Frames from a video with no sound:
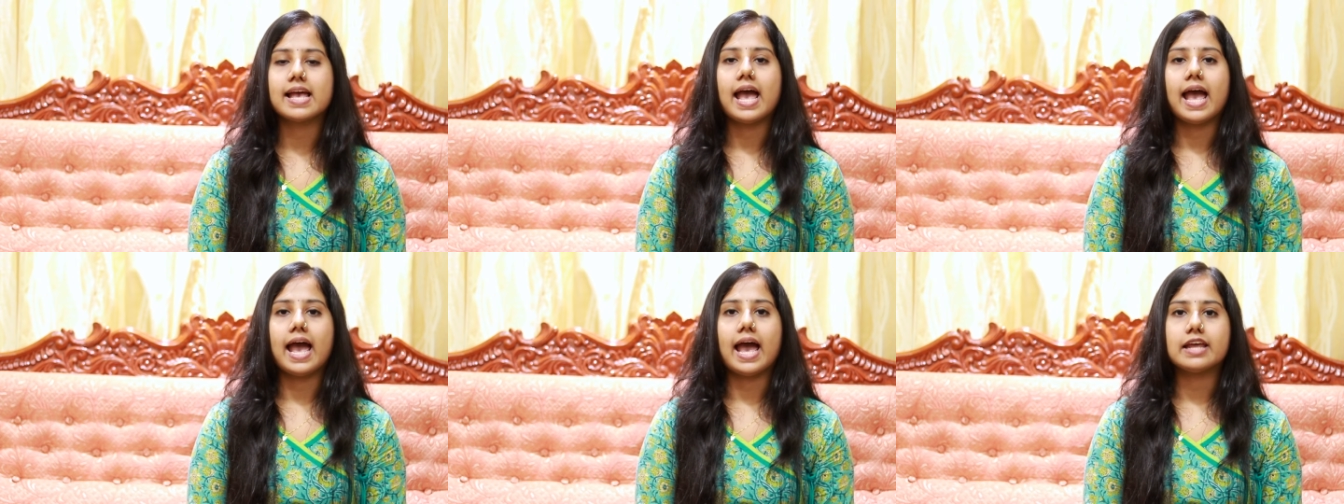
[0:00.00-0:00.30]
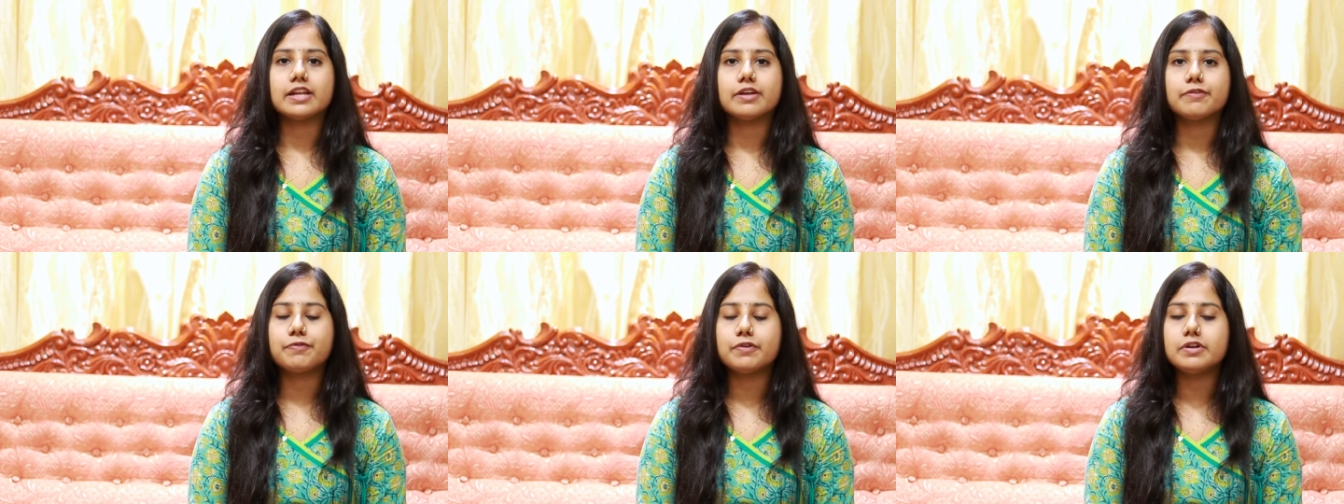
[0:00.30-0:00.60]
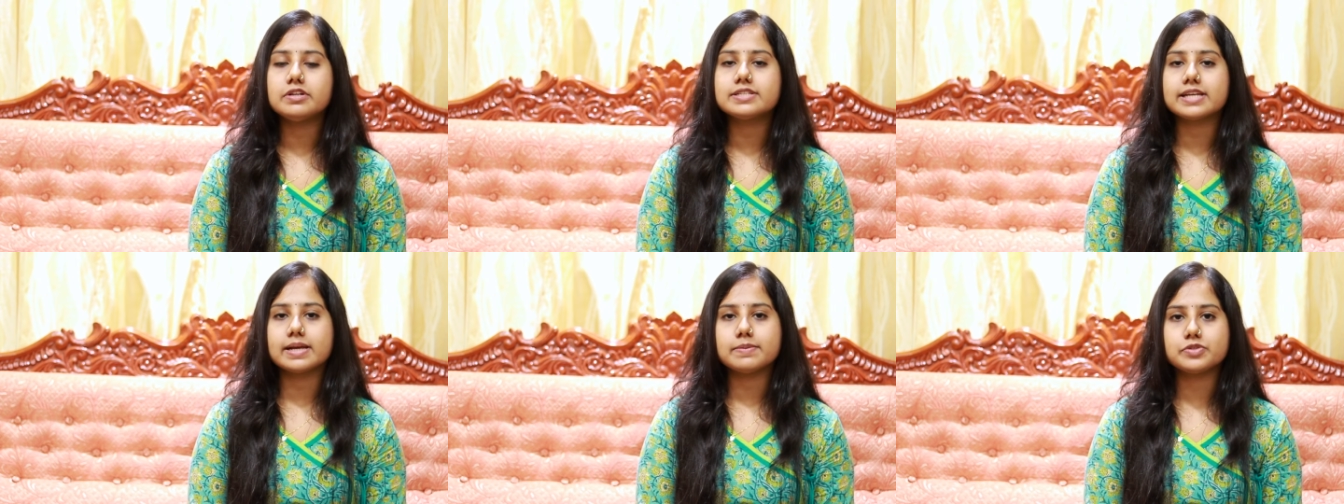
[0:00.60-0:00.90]
and a
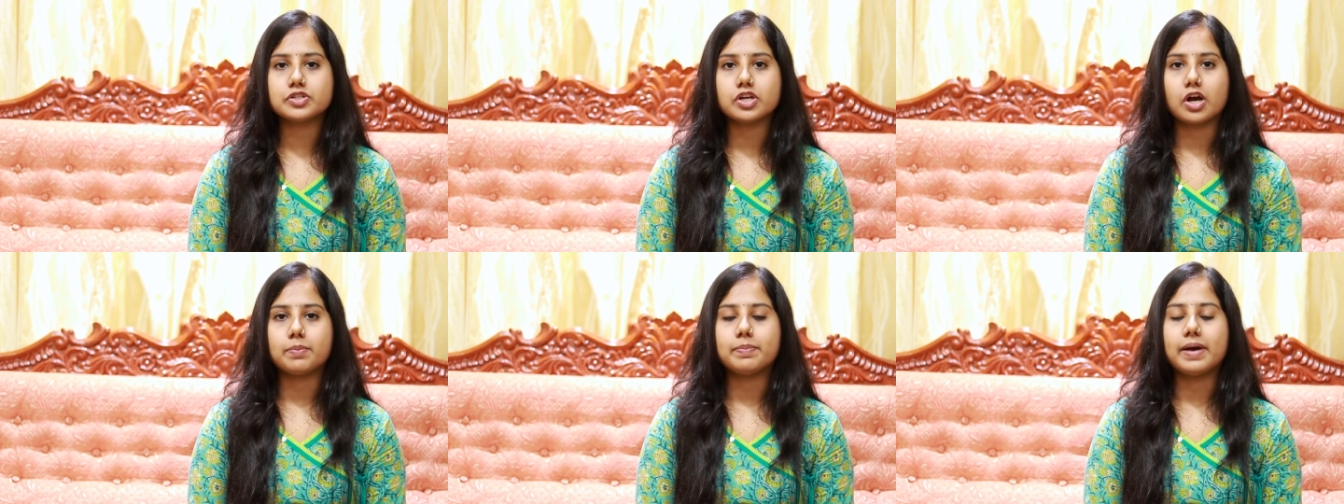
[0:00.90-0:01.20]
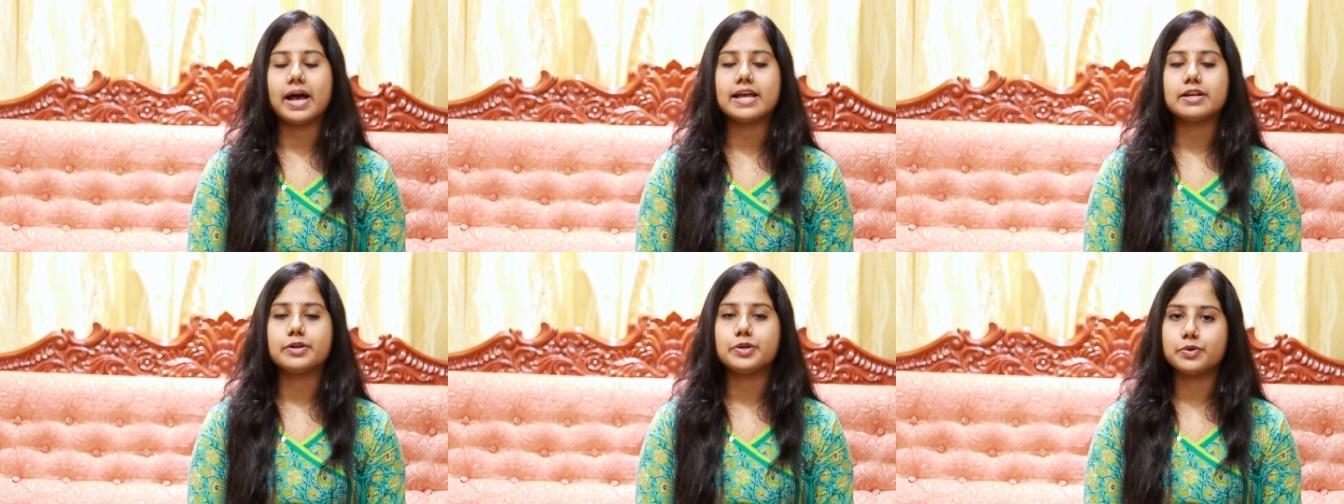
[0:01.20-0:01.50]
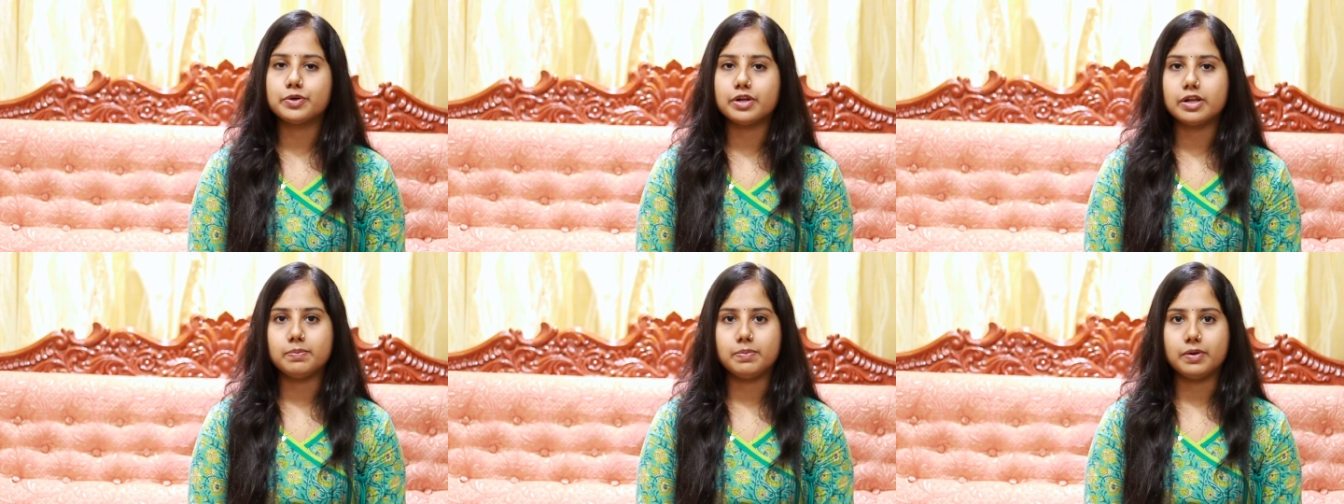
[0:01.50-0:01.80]
full-time job at
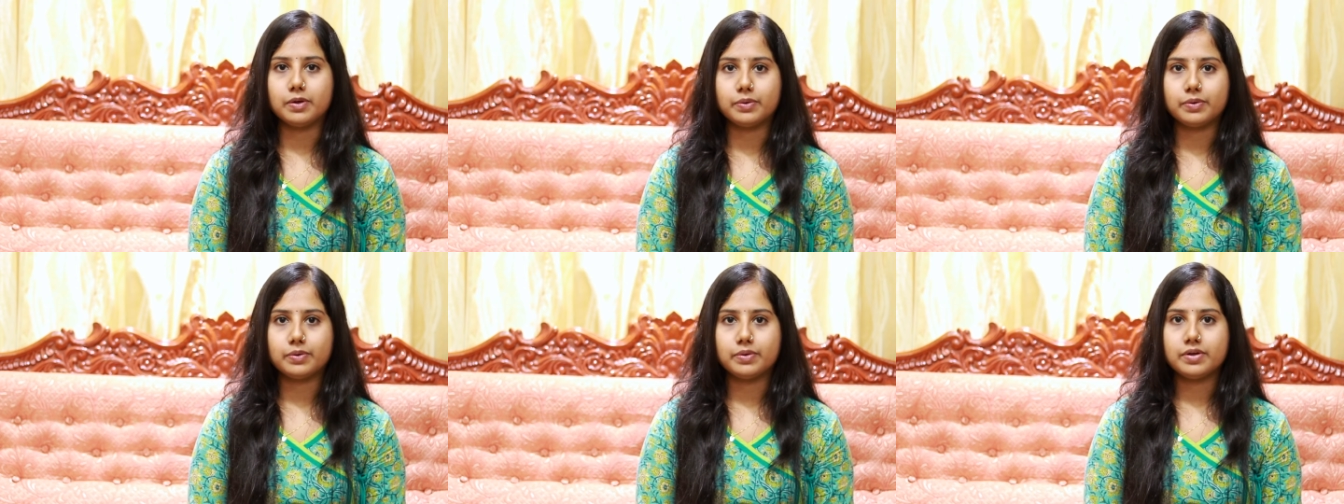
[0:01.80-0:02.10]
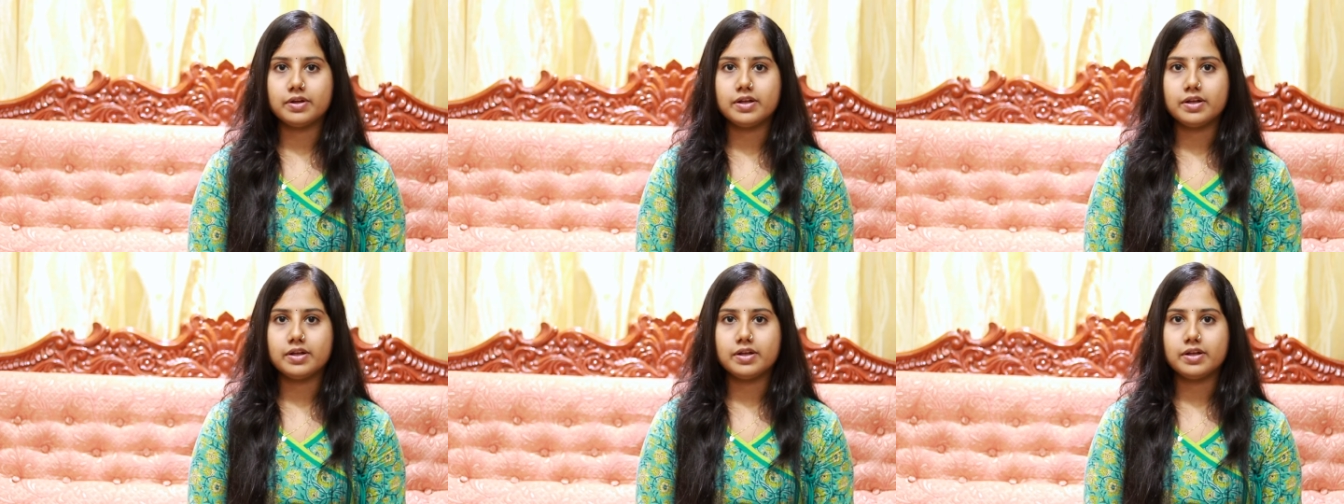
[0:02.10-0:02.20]
Doodleblue.